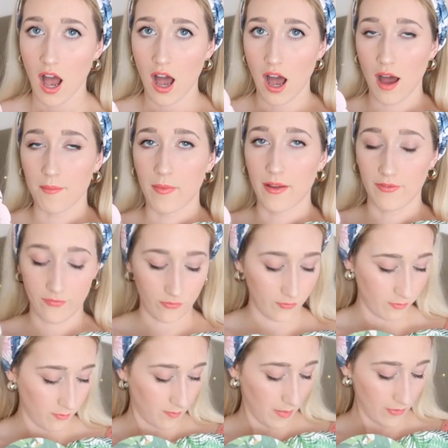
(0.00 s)
Uh, my,
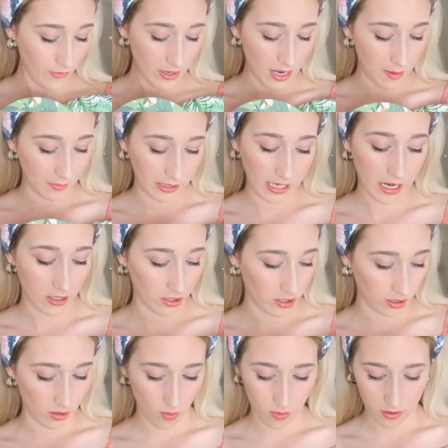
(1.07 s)
my friend Emily
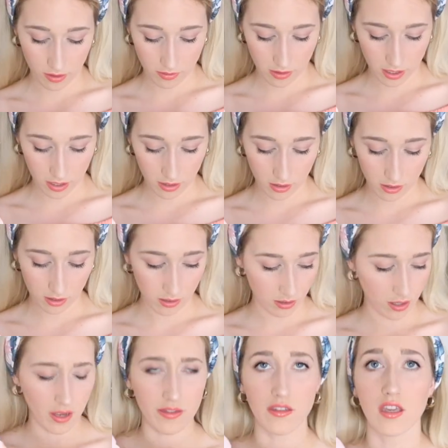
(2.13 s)
actually ordered these,
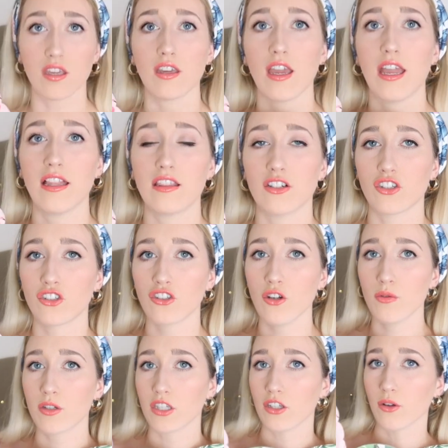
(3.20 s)
I think, and they're
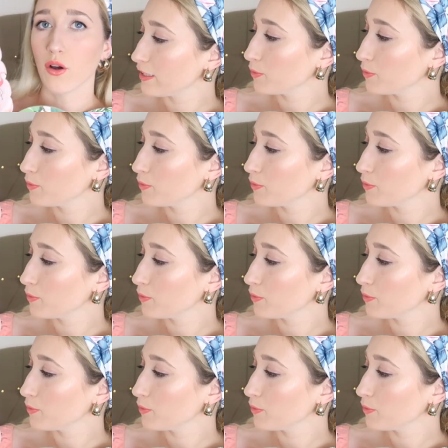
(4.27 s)
so cute.